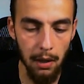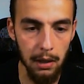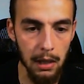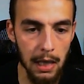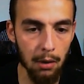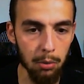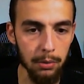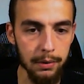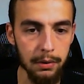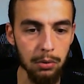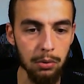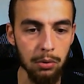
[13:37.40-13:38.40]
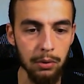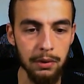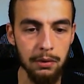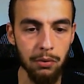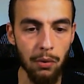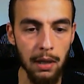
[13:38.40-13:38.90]
equals to
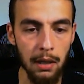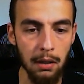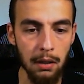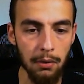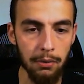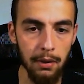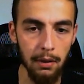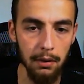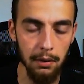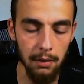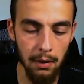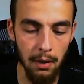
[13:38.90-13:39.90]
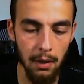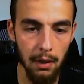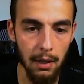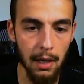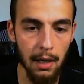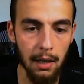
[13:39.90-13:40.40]
string field,
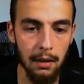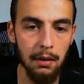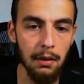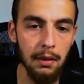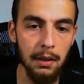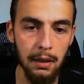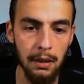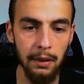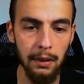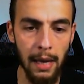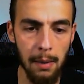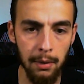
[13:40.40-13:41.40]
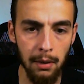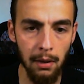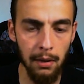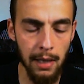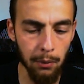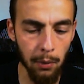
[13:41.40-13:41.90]
and the
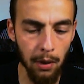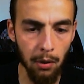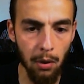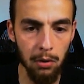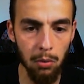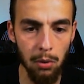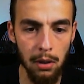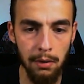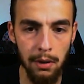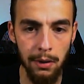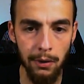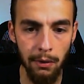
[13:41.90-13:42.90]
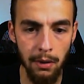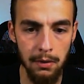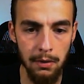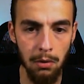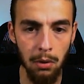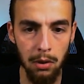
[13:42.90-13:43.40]
label that we are going to give here
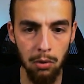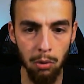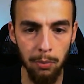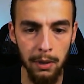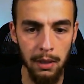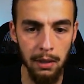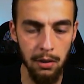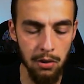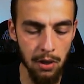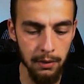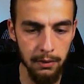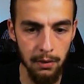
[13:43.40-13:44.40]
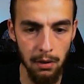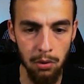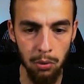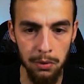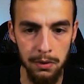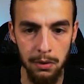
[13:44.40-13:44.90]
is going to be just
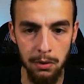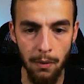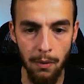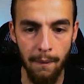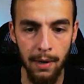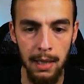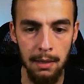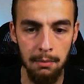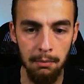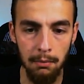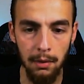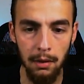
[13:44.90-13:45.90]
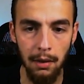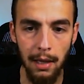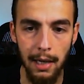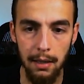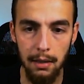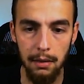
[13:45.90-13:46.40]
username
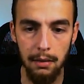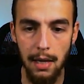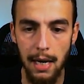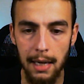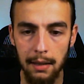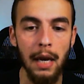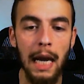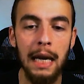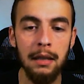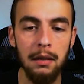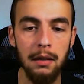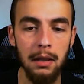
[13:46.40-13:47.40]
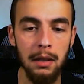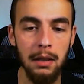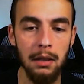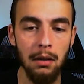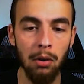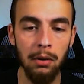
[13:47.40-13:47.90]
like that. And
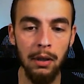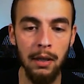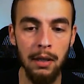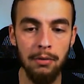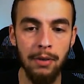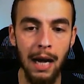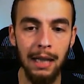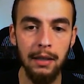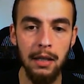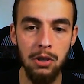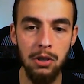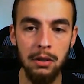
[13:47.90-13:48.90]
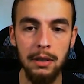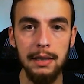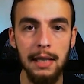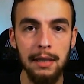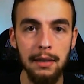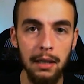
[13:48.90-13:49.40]
the only validation
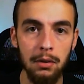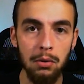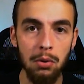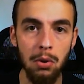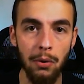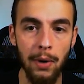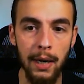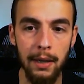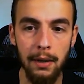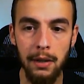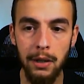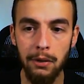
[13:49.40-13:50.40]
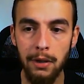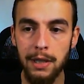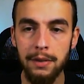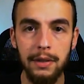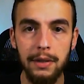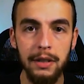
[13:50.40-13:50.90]
that I like to create here
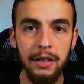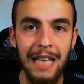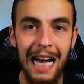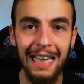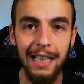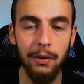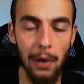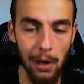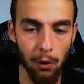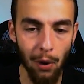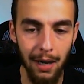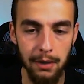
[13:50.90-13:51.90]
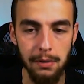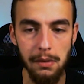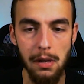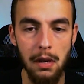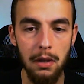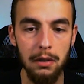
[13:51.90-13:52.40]
is the data required.
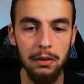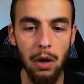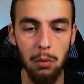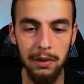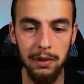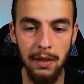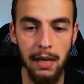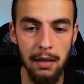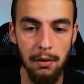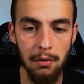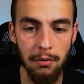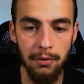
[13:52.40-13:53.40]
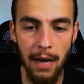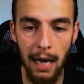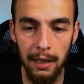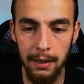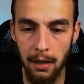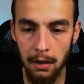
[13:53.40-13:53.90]
So I will say
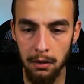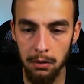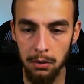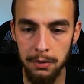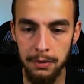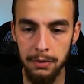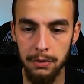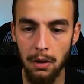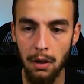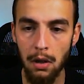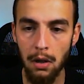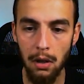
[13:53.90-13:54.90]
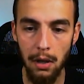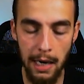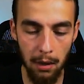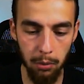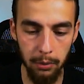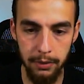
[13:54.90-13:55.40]
validators
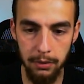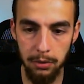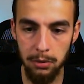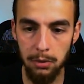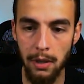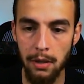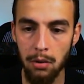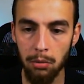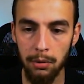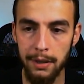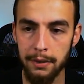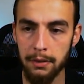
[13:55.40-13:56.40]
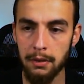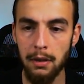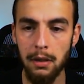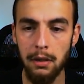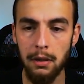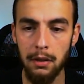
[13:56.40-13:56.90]
equals to a new list,
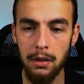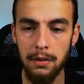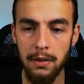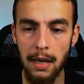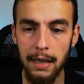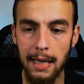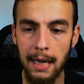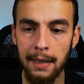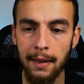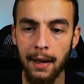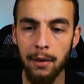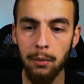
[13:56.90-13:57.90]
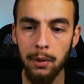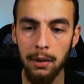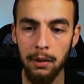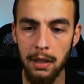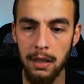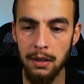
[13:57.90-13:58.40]
and inside that I
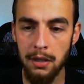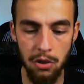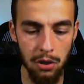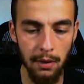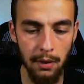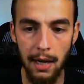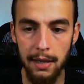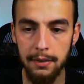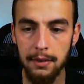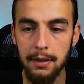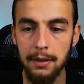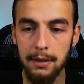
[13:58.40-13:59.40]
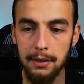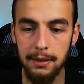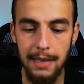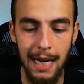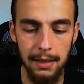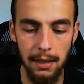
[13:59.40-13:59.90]
will initialize the
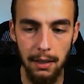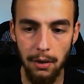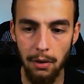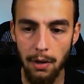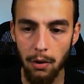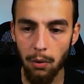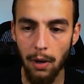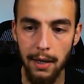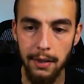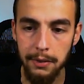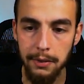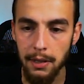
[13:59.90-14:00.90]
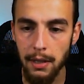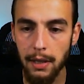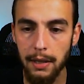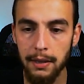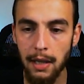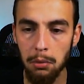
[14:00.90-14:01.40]
data required,
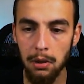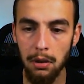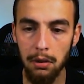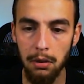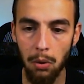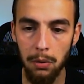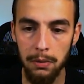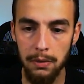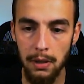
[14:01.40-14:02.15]
and I will close the